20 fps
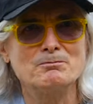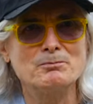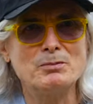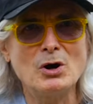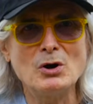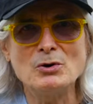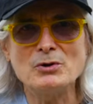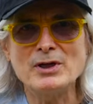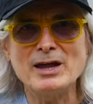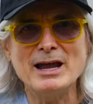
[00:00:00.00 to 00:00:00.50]

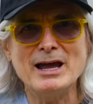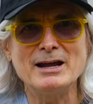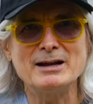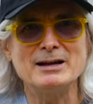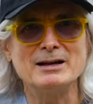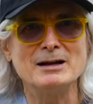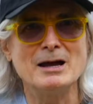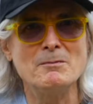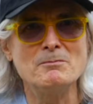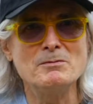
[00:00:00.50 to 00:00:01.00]
Both had
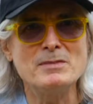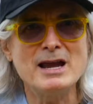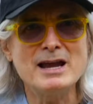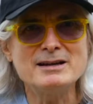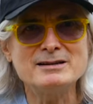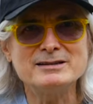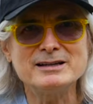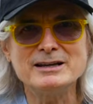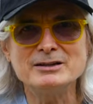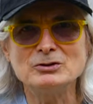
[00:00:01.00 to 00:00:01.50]

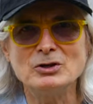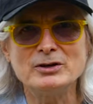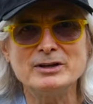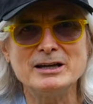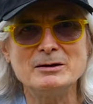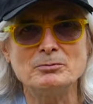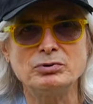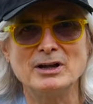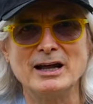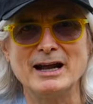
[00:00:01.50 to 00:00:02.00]
amazing
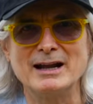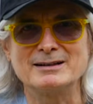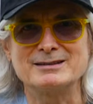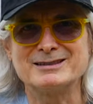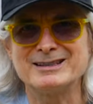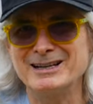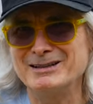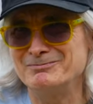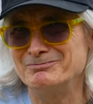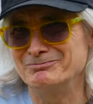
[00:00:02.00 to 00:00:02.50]
looking
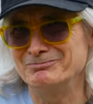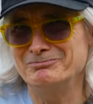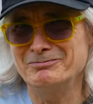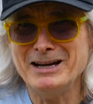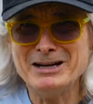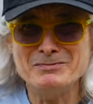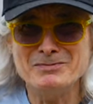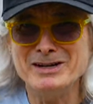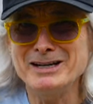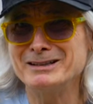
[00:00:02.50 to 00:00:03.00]
plants that
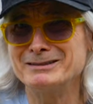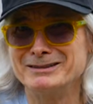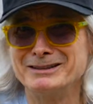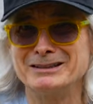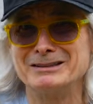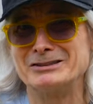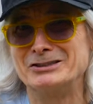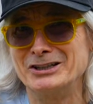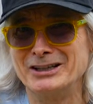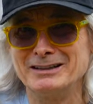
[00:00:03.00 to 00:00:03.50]
made me a
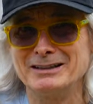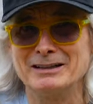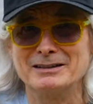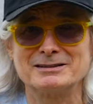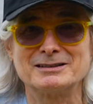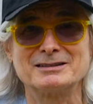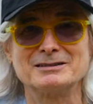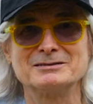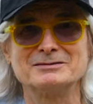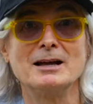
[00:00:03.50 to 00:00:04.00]
little
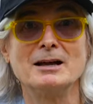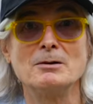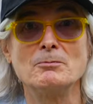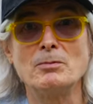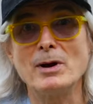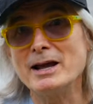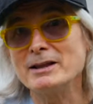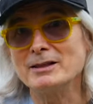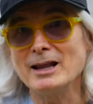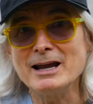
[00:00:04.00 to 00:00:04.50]
jealous.
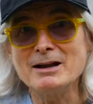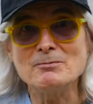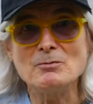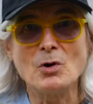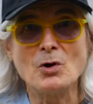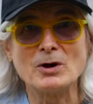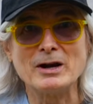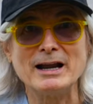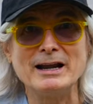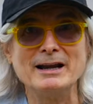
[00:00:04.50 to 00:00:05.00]
By late
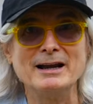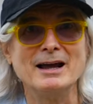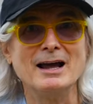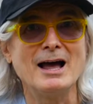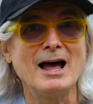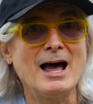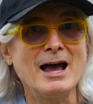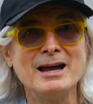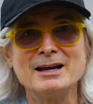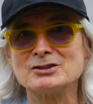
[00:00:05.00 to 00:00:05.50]
morning,
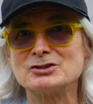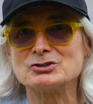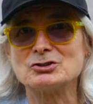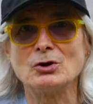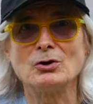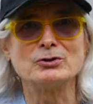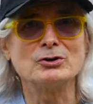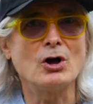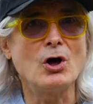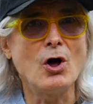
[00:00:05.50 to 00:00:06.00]
I had
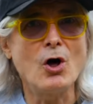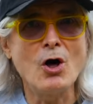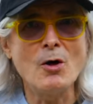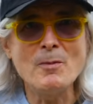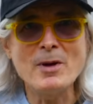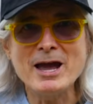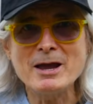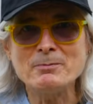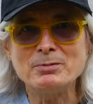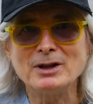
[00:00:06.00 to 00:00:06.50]
sold all
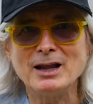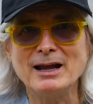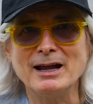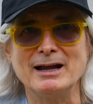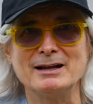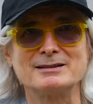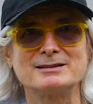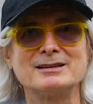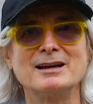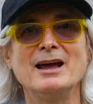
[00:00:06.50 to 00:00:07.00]
my
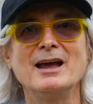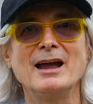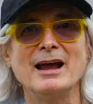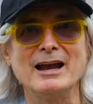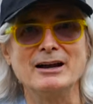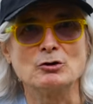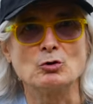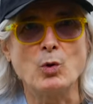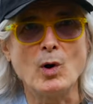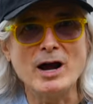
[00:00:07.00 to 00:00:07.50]
plants
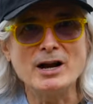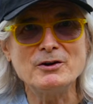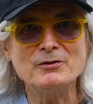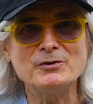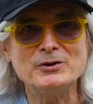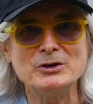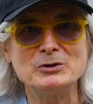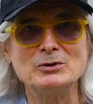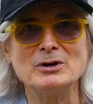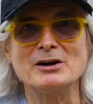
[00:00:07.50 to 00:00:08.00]
and quite a
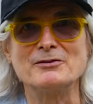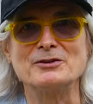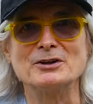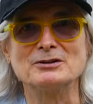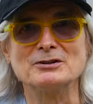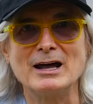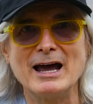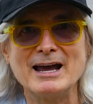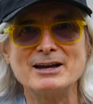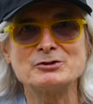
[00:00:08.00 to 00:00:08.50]
few of the
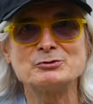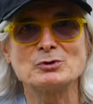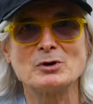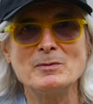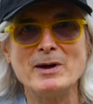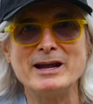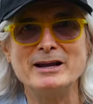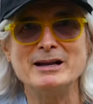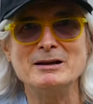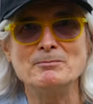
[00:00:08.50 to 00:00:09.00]
last
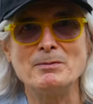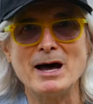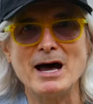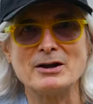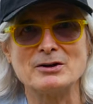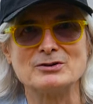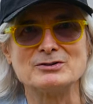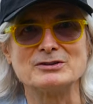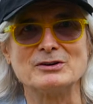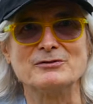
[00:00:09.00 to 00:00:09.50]
remaining
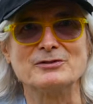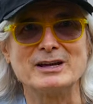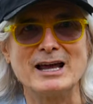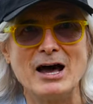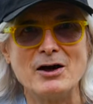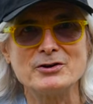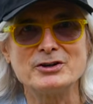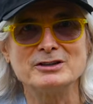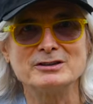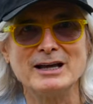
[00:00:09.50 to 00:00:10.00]
bottles of
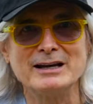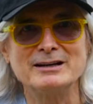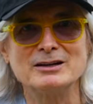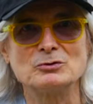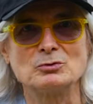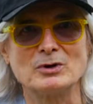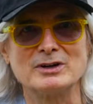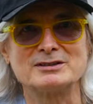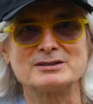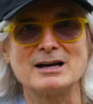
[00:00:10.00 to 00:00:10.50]

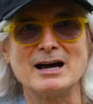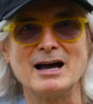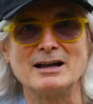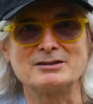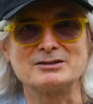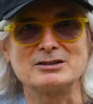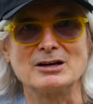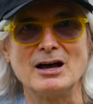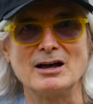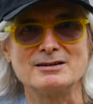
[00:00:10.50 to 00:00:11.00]
calculated risk
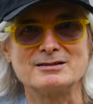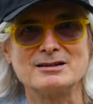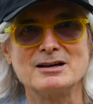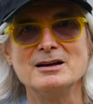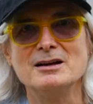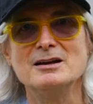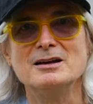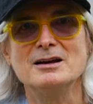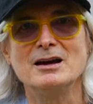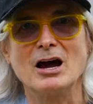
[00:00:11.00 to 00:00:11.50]
hot sauce,
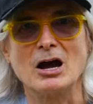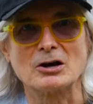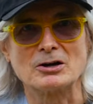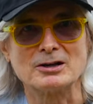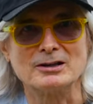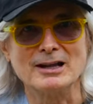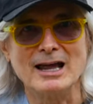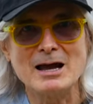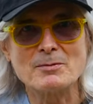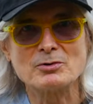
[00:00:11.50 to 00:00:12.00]
our
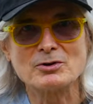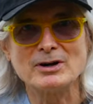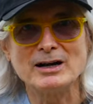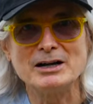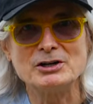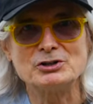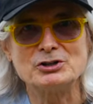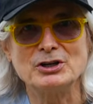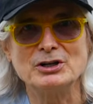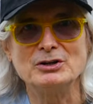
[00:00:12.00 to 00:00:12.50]

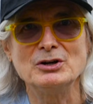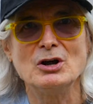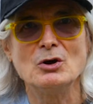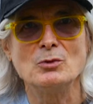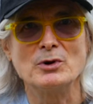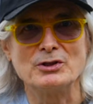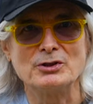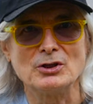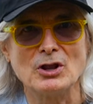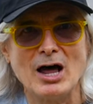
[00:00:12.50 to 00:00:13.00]
collaboration
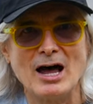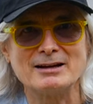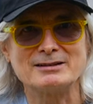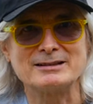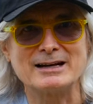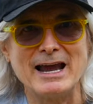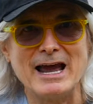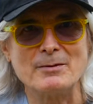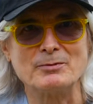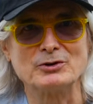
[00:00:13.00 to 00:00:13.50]
with
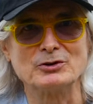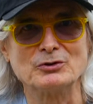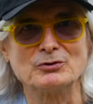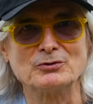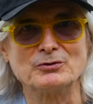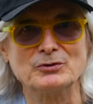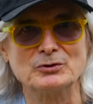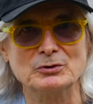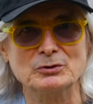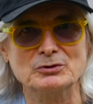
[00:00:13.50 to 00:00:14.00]
Lost Capital
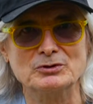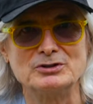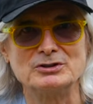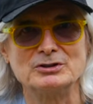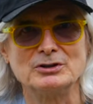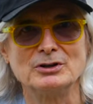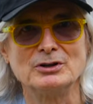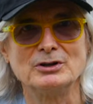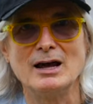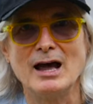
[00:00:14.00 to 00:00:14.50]

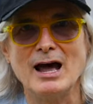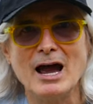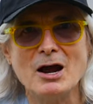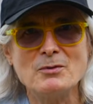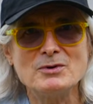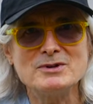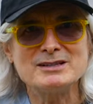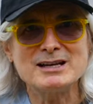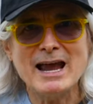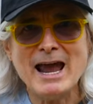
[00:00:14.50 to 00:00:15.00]
Foods. I
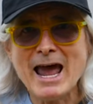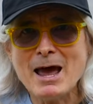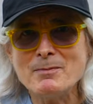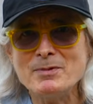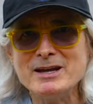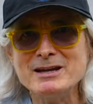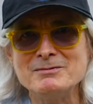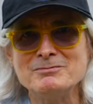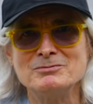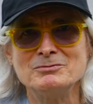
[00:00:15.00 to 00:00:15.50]
was
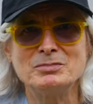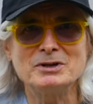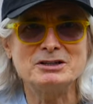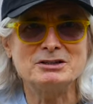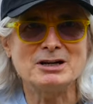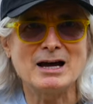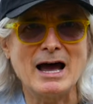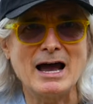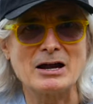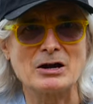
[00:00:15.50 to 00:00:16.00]
happy but
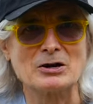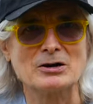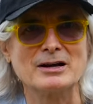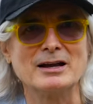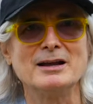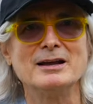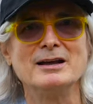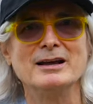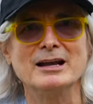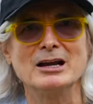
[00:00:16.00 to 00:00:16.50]
tired,
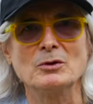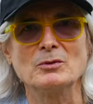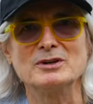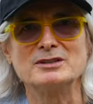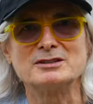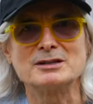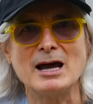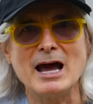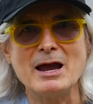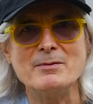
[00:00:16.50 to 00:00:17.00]
and it
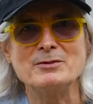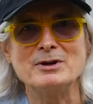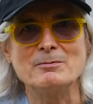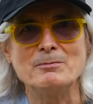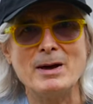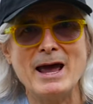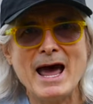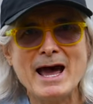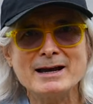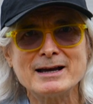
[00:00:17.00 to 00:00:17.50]
was time to
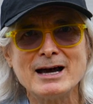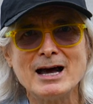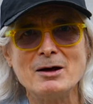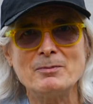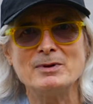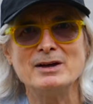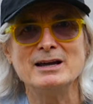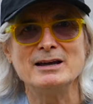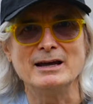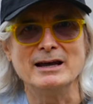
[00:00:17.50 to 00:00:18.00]
pack
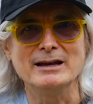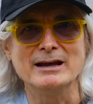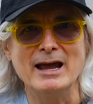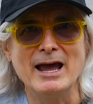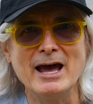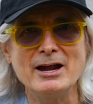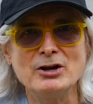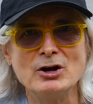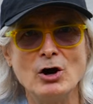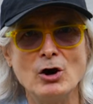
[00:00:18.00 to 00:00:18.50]
up and
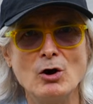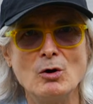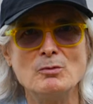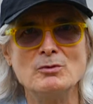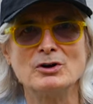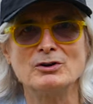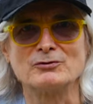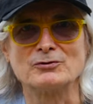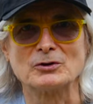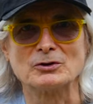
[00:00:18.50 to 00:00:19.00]
head home
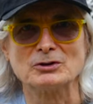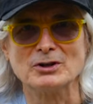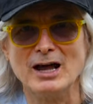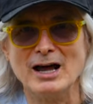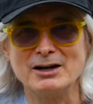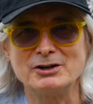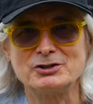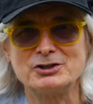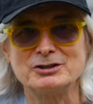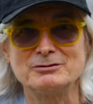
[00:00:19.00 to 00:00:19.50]
for
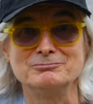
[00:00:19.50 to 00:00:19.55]
lunch